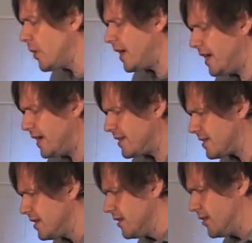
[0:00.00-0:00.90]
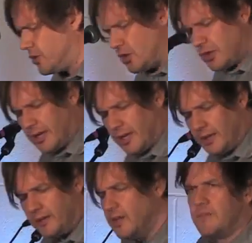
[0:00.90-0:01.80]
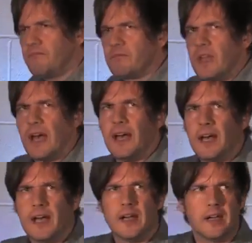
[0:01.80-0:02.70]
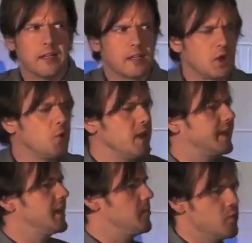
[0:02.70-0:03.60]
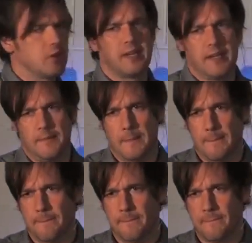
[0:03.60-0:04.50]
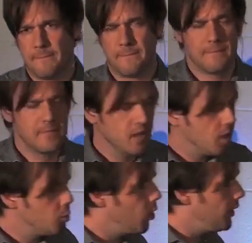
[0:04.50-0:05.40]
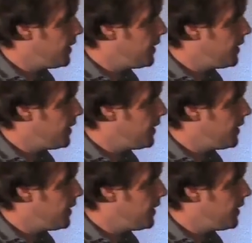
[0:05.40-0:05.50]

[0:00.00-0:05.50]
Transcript: ways that you can create community. And one